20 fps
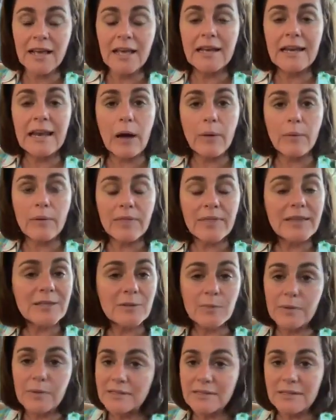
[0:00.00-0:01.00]
Now, in this
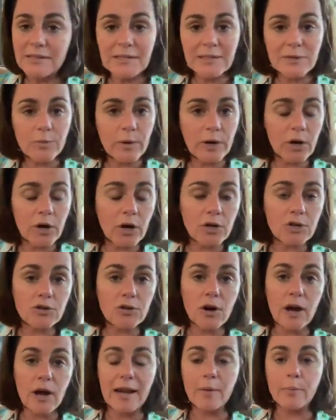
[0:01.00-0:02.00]
business, we're not
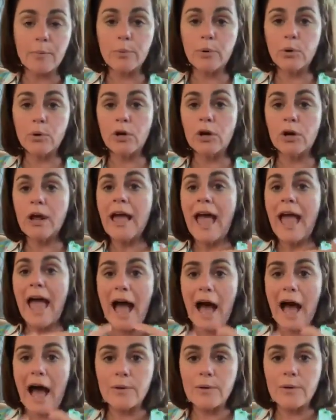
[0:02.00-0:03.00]
trying to put
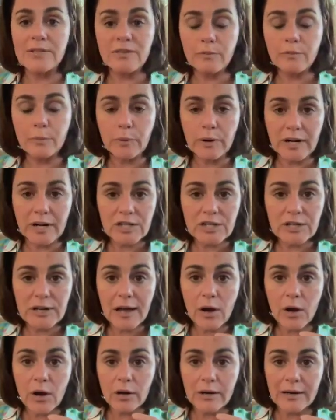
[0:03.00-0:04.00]
hours of
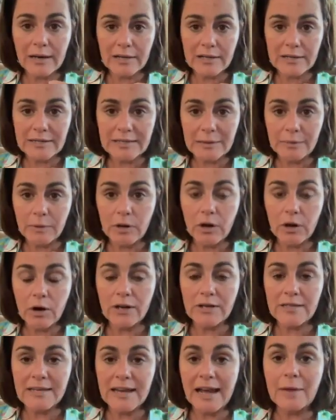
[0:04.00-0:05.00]
pressure on customer
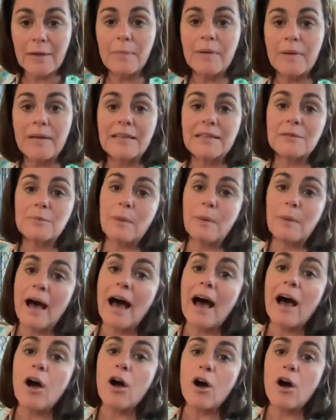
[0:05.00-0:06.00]
contact because
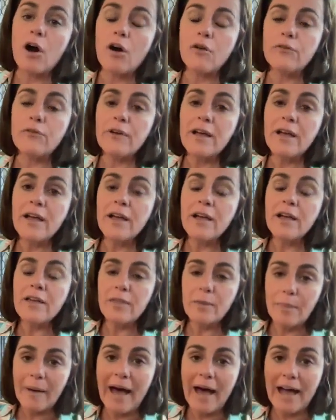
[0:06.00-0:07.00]
part of
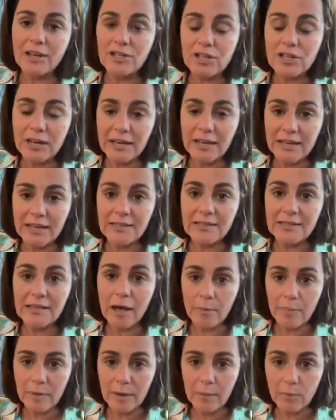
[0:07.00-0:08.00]
the patch is
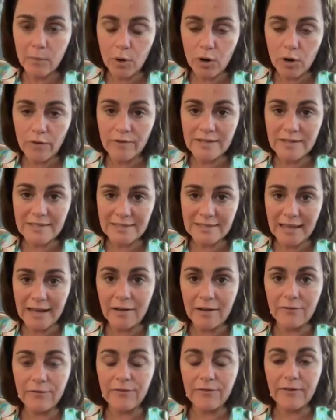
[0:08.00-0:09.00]
a bit more of a set
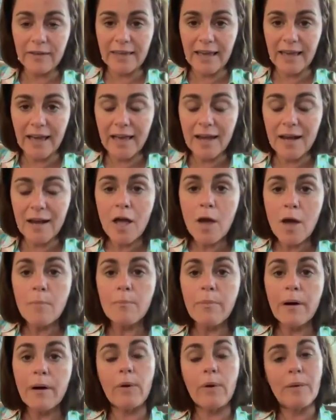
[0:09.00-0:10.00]
and forget.
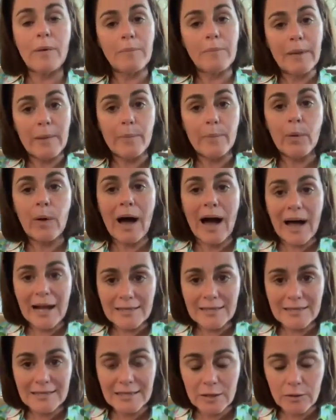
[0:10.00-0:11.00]
But when people
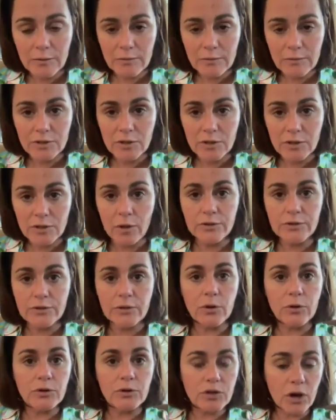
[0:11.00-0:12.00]
aren't seeing results
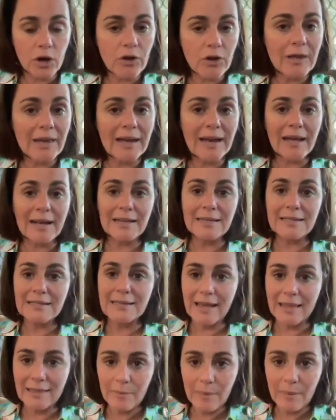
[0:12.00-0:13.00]
or don't yet
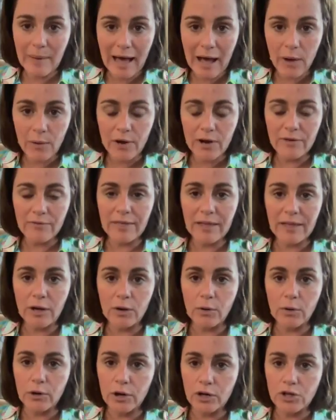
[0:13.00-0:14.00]
understand the power of their
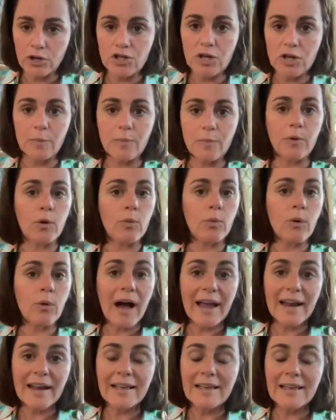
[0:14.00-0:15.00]
auto ship or
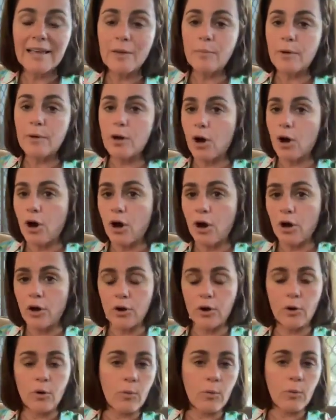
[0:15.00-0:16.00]
why to keep it
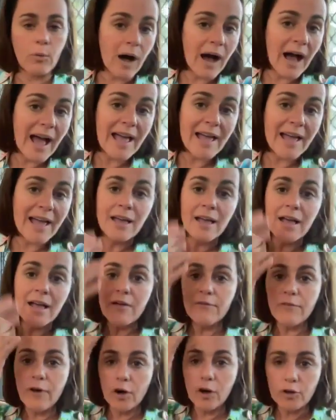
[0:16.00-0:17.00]
on or why
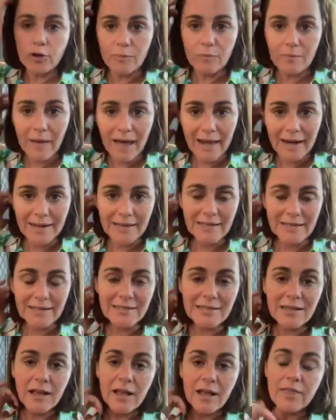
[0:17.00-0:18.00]
volume
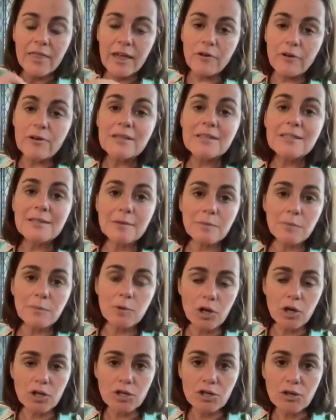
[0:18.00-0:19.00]
matters, there is some
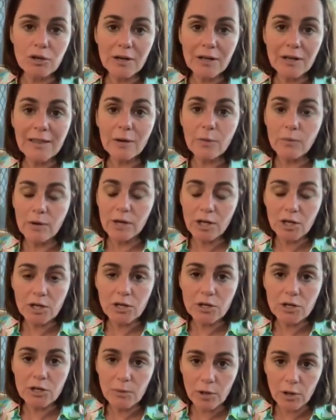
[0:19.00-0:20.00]
nurturing that we can
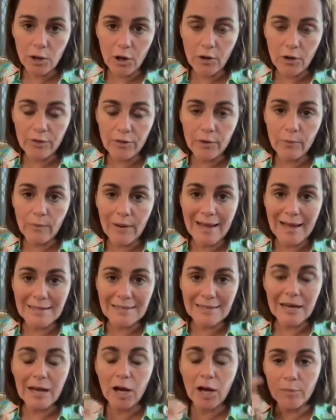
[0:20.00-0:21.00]
do along the way
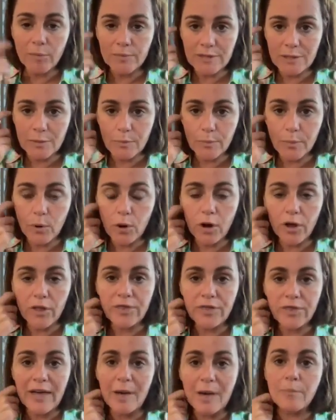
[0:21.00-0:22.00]
to help
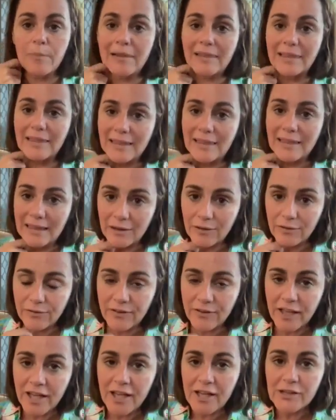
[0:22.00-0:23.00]
support that
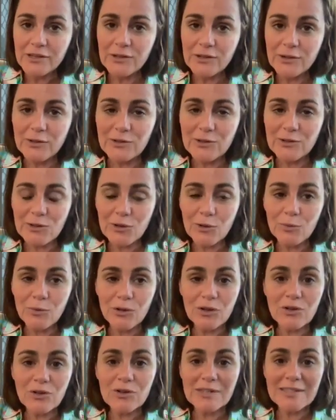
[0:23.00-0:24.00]
belief. So, Sue, will
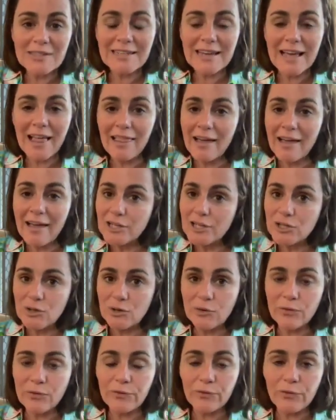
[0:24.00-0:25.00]
you just tell us
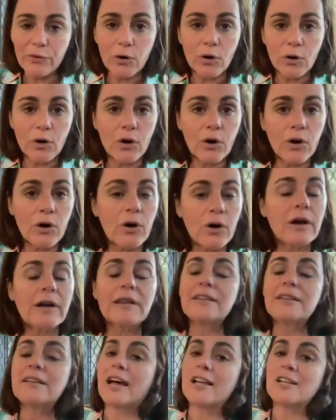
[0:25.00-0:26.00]
your 4
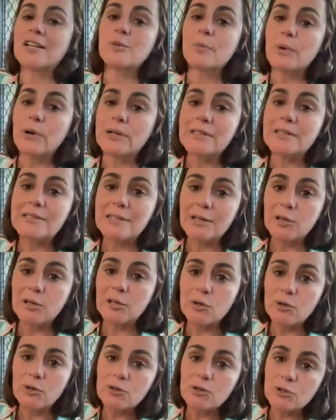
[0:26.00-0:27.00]
touch points that
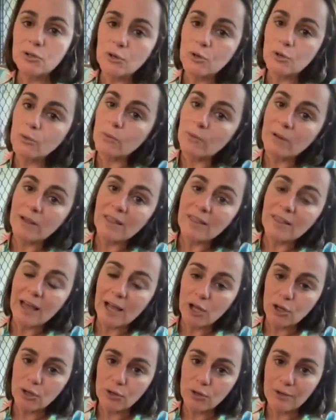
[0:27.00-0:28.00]
you do with
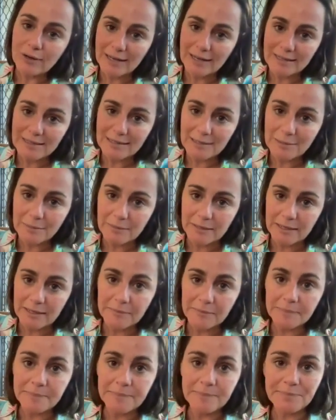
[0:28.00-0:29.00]
a new customer?
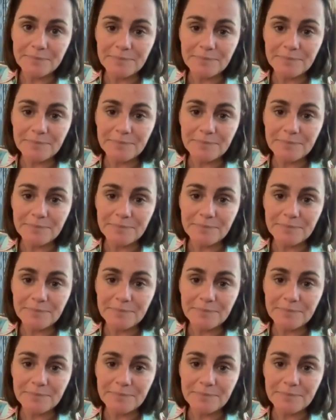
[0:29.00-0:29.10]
